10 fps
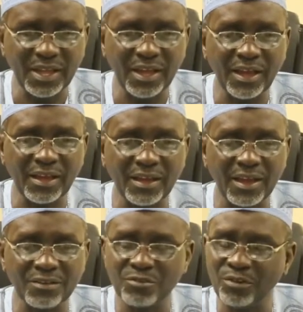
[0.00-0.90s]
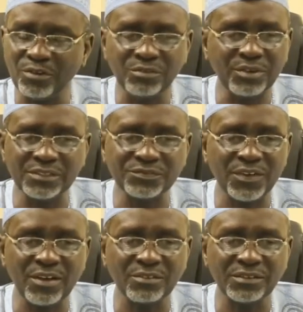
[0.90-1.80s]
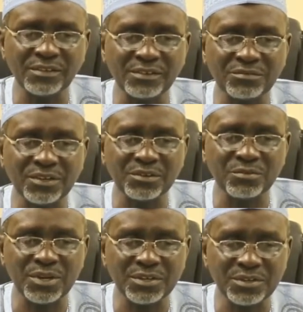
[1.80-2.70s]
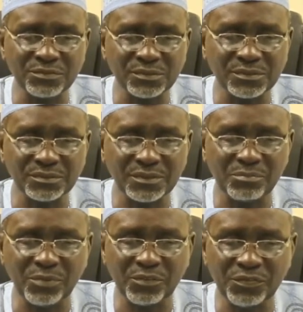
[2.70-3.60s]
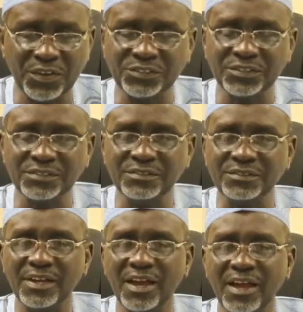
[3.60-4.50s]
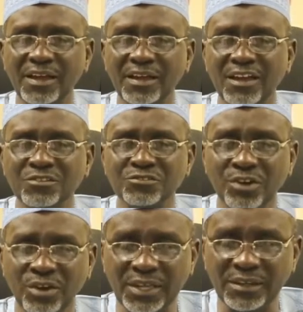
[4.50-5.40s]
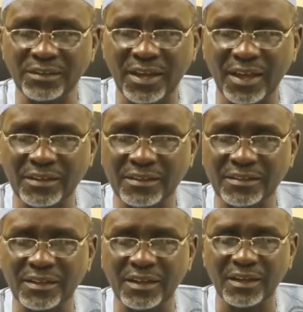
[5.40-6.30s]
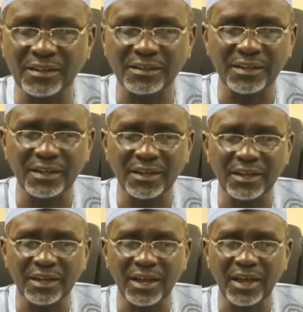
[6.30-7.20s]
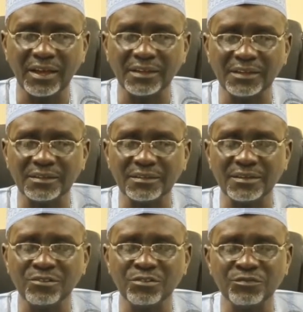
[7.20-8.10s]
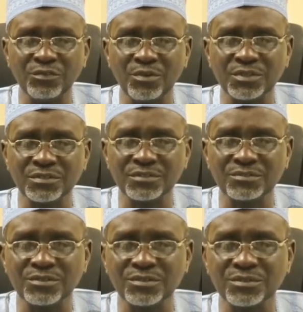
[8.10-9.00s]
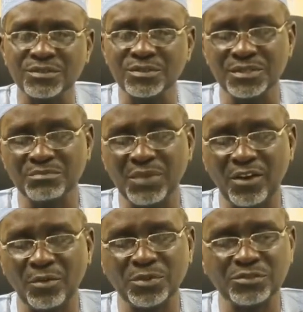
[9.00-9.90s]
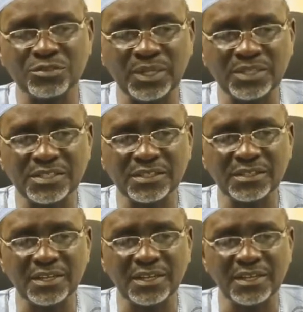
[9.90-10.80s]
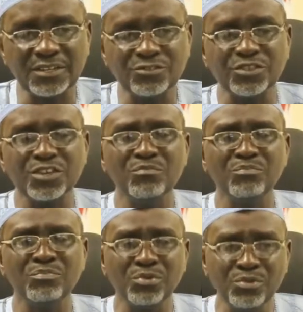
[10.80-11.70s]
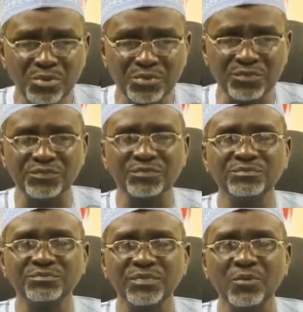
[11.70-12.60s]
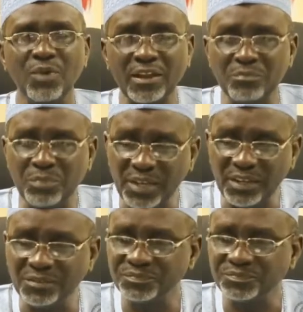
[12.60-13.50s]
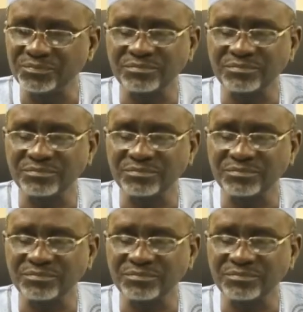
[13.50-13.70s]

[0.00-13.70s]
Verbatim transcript: I had always found it a very wonderful uh, profession. I enjoy it and uh, I look forward to using my opportunity to improve the well-being